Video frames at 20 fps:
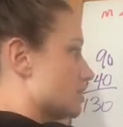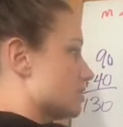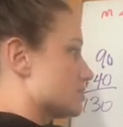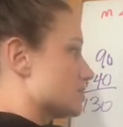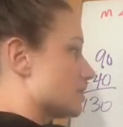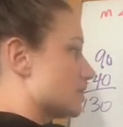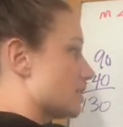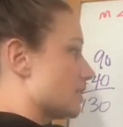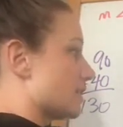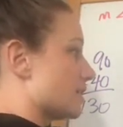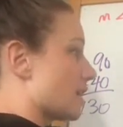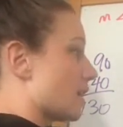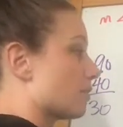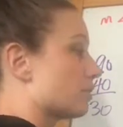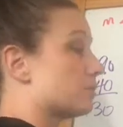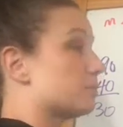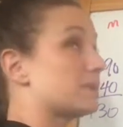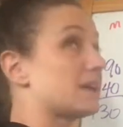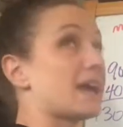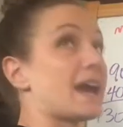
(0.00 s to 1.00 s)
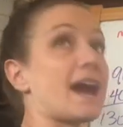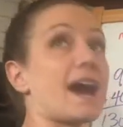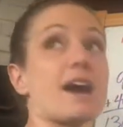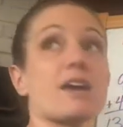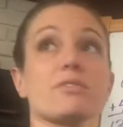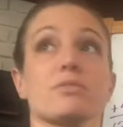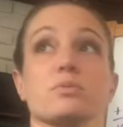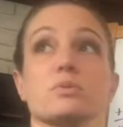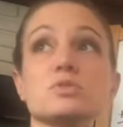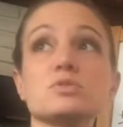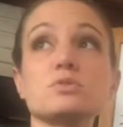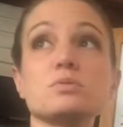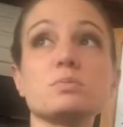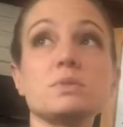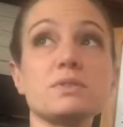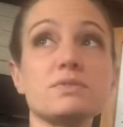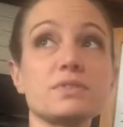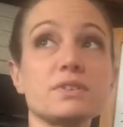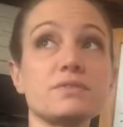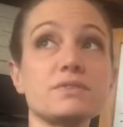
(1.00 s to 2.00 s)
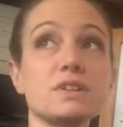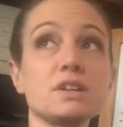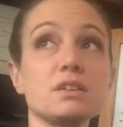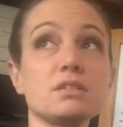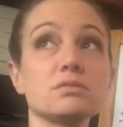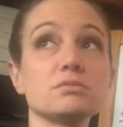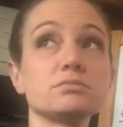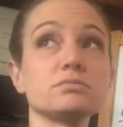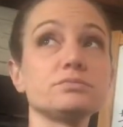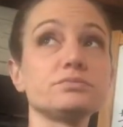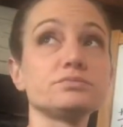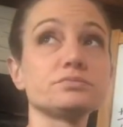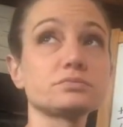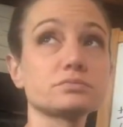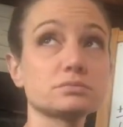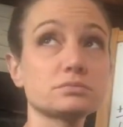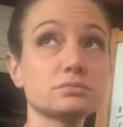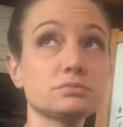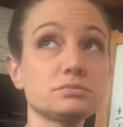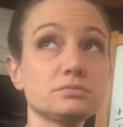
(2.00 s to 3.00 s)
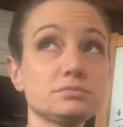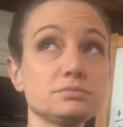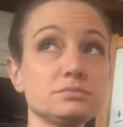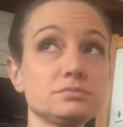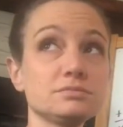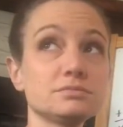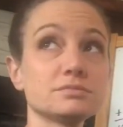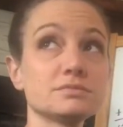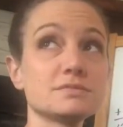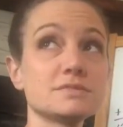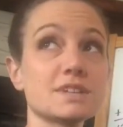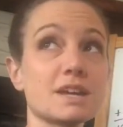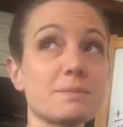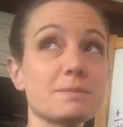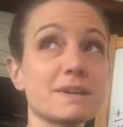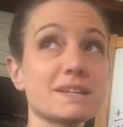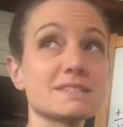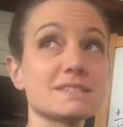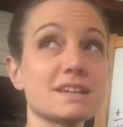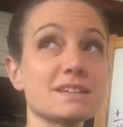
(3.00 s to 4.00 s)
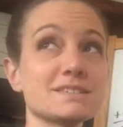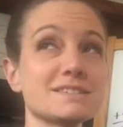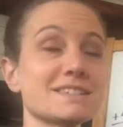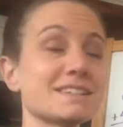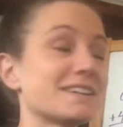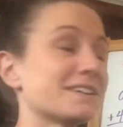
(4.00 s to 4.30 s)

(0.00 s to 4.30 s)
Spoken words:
So then that would be half, which would be 50. Does that make sense?